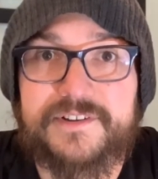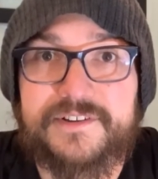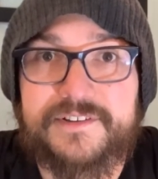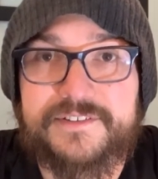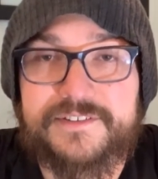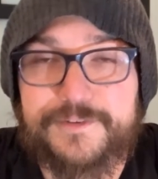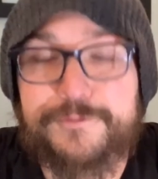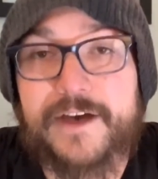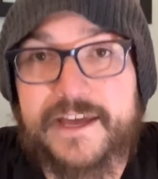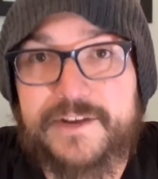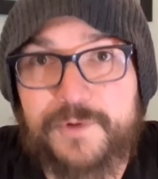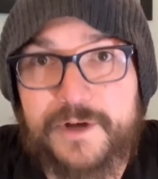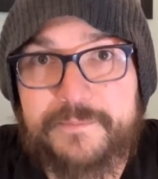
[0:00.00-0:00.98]
define
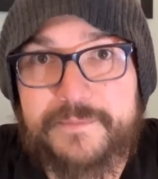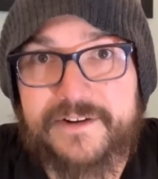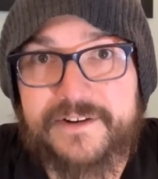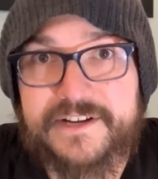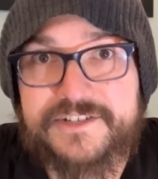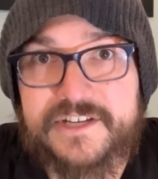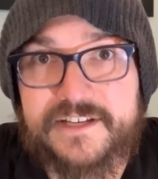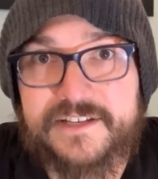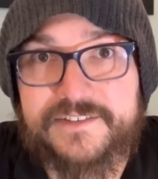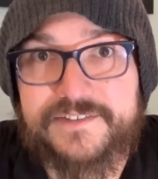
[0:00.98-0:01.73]
what marriage is?